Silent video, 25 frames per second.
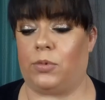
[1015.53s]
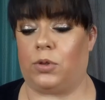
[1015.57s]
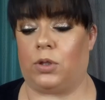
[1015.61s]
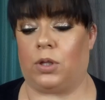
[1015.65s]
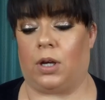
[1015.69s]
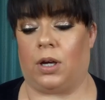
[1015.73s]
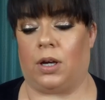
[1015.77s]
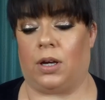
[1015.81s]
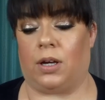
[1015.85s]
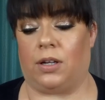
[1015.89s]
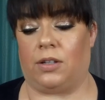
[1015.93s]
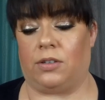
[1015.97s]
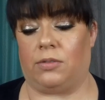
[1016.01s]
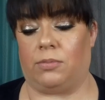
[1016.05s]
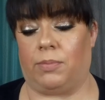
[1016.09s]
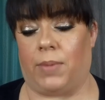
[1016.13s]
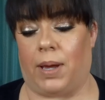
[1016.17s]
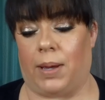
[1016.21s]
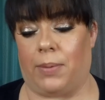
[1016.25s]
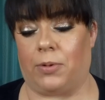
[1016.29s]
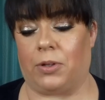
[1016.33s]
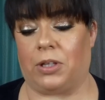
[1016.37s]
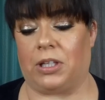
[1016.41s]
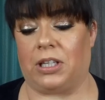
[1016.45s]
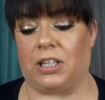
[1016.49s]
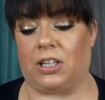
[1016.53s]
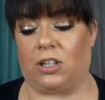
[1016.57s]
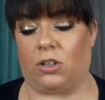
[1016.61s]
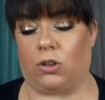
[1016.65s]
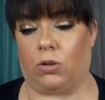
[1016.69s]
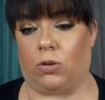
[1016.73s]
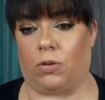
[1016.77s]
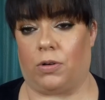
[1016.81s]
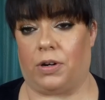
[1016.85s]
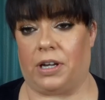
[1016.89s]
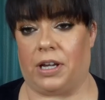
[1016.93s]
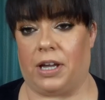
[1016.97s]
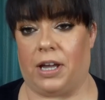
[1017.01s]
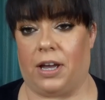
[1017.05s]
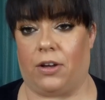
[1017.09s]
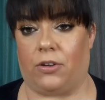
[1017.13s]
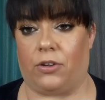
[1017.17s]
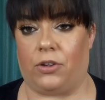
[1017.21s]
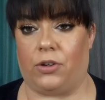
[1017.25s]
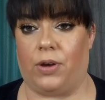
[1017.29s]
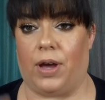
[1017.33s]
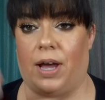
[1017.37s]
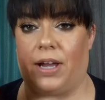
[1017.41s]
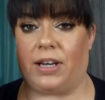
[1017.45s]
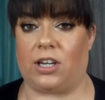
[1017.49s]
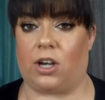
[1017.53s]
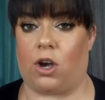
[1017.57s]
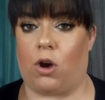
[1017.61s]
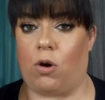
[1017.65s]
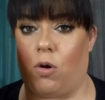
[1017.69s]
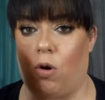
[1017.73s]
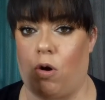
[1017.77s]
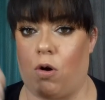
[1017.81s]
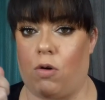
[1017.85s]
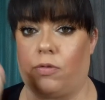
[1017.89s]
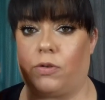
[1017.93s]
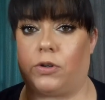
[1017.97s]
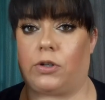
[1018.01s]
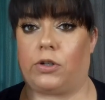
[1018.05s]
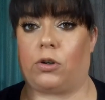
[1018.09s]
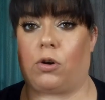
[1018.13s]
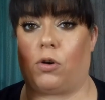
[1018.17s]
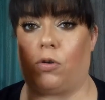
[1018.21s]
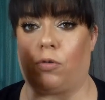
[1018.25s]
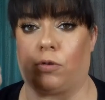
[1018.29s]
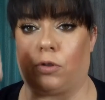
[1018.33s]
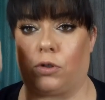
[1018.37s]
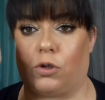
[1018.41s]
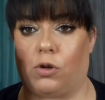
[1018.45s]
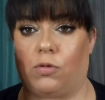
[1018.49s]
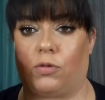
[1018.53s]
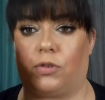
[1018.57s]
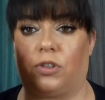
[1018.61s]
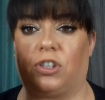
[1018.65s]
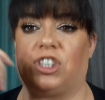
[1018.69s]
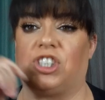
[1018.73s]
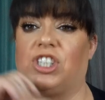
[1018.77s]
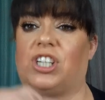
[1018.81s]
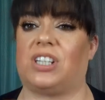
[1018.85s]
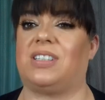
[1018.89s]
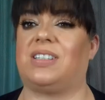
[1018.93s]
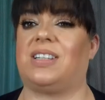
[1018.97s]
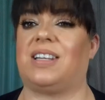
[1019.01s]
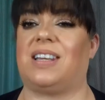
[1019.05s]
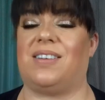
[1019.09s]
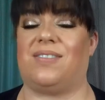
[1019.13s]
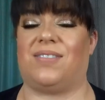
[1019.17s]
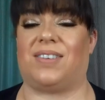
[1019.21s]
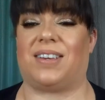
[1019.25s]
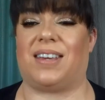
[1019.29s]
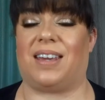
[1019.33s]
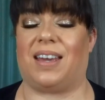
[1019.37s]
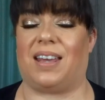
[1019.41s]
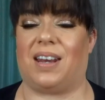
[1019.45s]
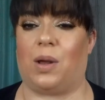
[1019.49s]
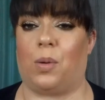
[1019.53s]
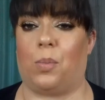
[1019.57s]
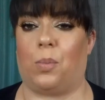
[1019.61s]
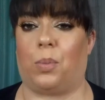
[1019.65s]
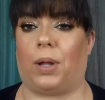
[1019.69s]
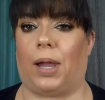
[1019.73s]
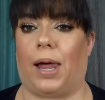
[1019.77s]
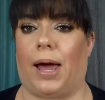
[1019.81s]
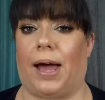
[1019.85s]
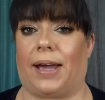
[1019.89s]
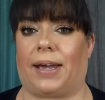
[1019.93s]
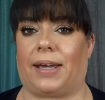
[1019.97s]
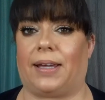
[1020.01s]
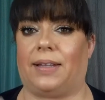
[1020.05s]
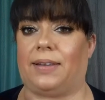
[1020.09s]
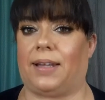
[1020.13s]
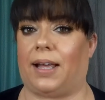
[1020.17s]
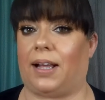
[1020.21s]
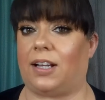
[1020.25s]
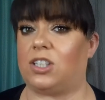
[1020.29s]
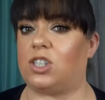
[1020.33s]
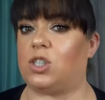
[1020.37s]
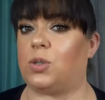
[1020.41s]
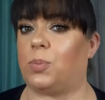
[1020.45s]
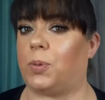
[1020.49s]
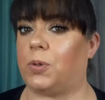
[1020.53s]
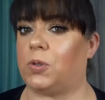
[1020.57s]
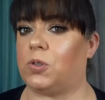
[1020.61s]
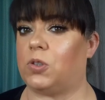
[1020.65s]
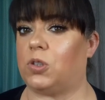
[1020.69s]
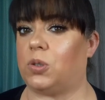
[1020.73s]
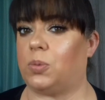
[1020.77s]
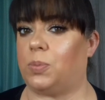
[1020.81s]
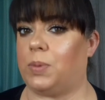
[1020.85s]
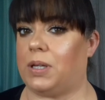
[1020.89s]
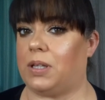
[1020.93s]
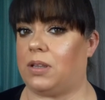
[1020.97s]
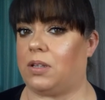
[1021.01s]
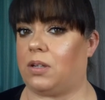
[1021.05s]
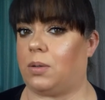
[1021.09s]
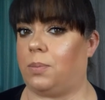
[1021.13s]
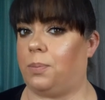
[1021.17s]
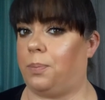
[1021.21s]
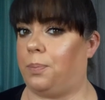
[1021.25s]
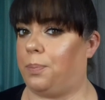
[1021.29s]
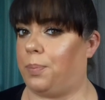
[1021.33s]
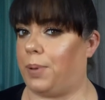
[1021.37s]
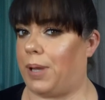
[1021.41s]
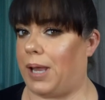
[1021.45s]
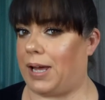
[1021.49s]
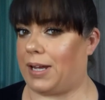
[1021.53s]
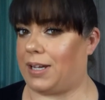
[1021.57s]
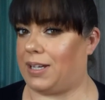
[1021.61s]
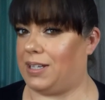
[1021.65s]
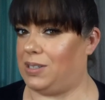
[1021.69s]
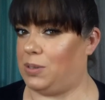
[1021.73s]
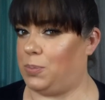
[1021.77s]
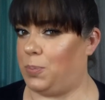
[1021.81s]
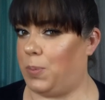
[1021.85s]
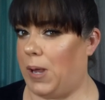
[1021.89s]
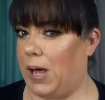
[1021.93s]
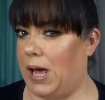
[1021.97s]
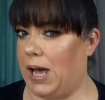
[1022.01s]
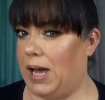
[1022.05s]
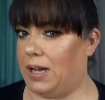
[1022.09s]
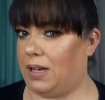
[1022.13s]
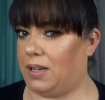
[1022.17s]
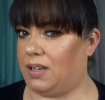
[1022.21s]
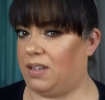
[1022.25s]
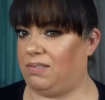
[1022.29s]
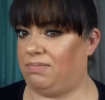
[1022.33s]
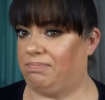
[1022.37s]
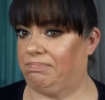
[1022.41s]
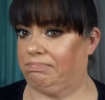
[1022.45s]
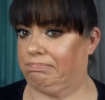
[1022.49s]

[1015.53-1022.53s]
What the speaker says: The Maybelline and L'Oreal, you had to go over and over and over just to even get it black. And that's supposed to be their blackest black?